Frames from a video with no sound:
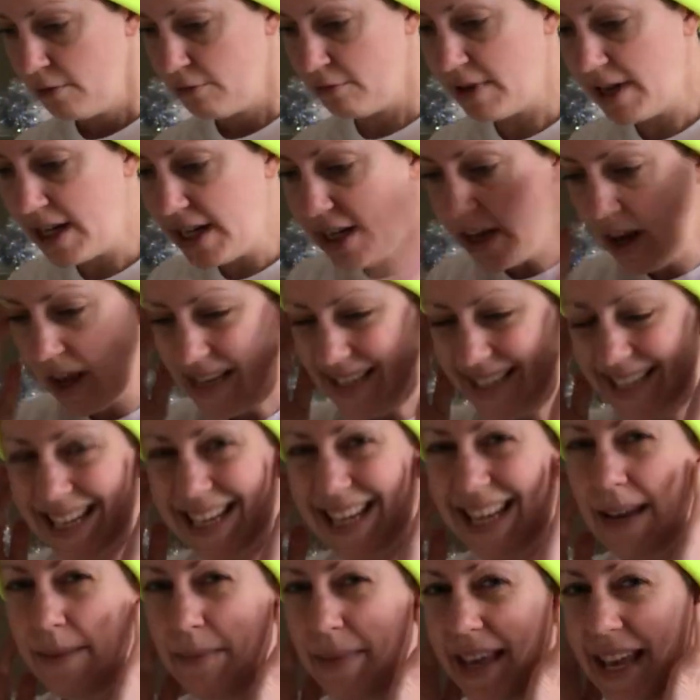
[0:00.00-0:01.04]
Really nice to
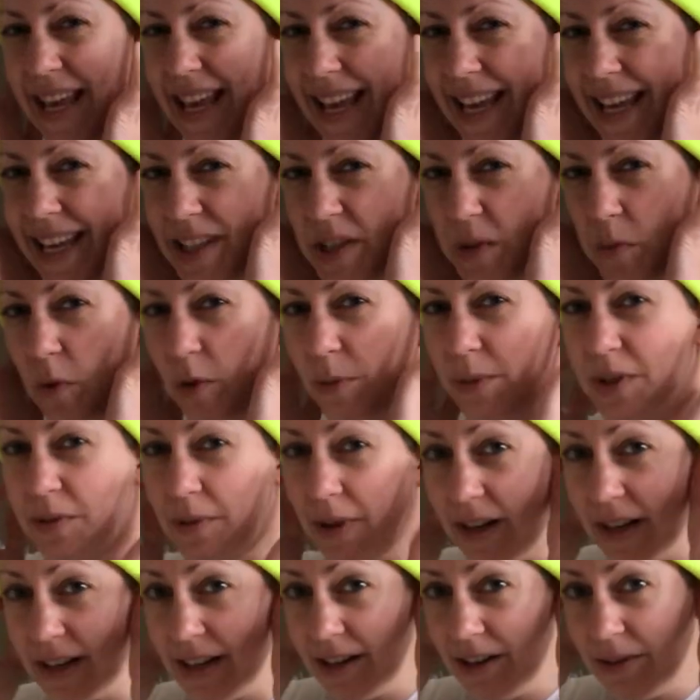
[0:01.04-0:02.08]
keep the ears warm as
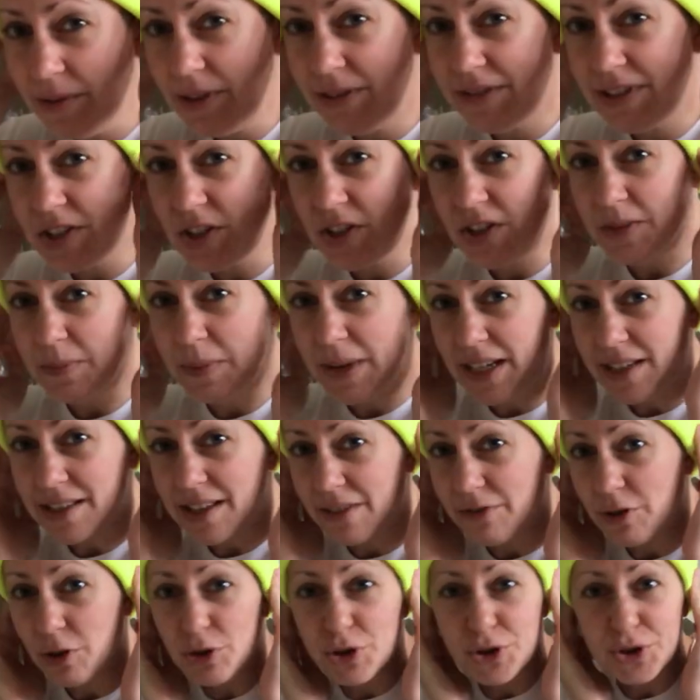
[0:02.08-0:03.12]
well. I don't know whether it's just me
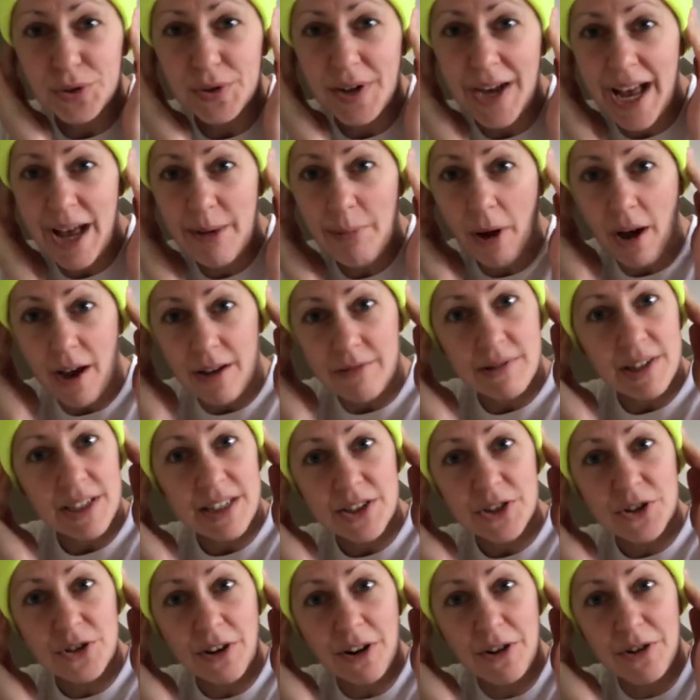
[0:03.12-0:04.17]
because I've got short hair, but I really
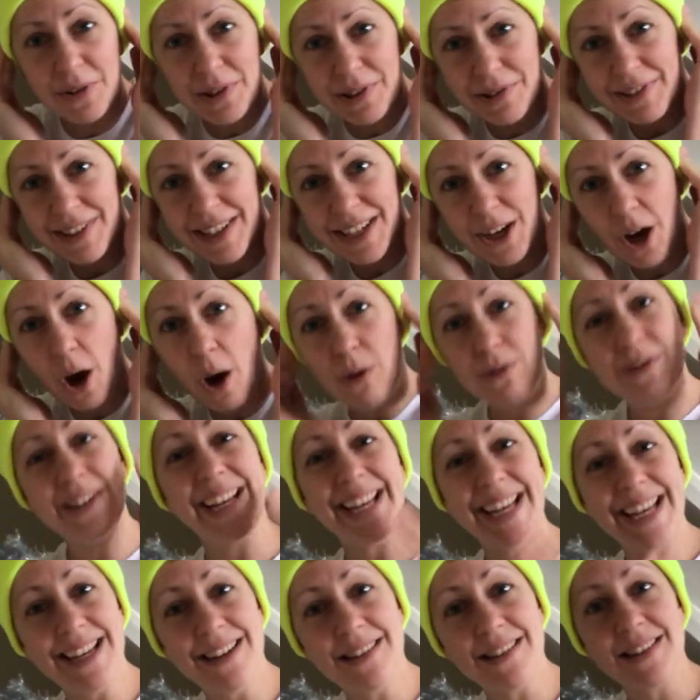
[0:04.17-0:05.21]
struggle with really cold
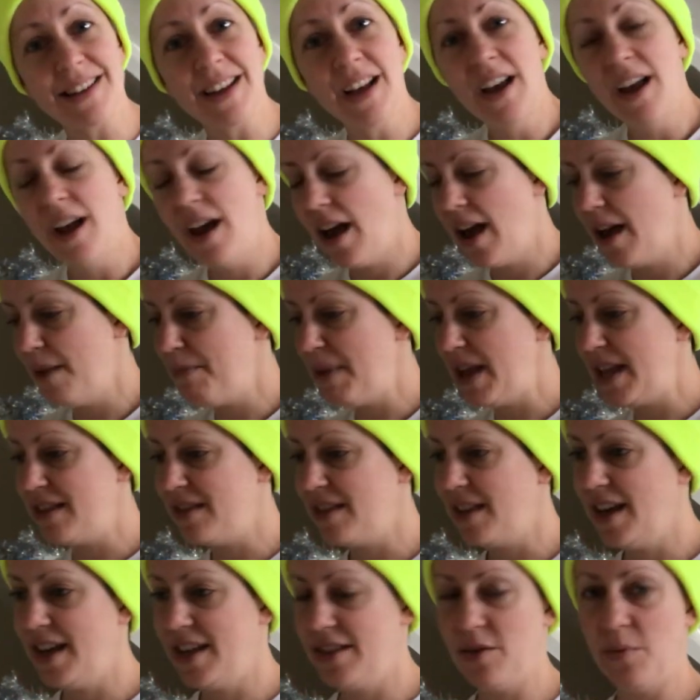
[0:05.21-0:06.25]
ears
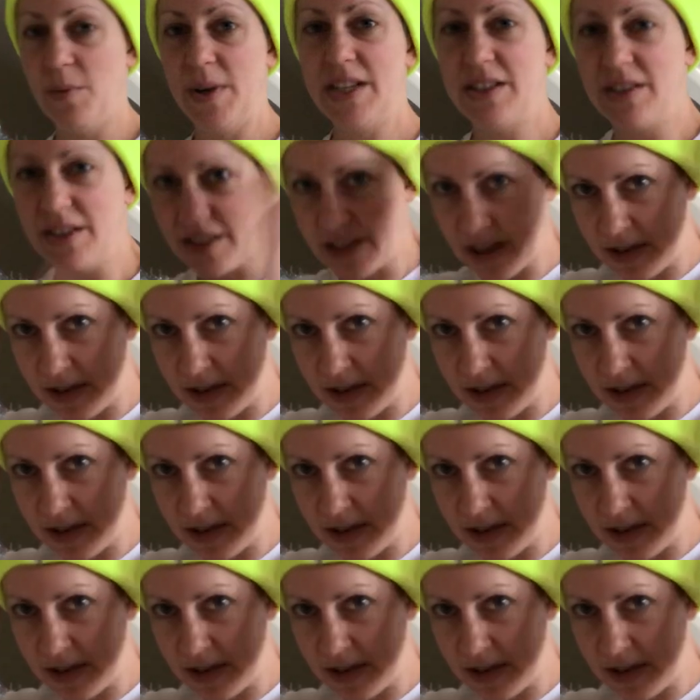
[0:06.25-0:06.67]
in the winter.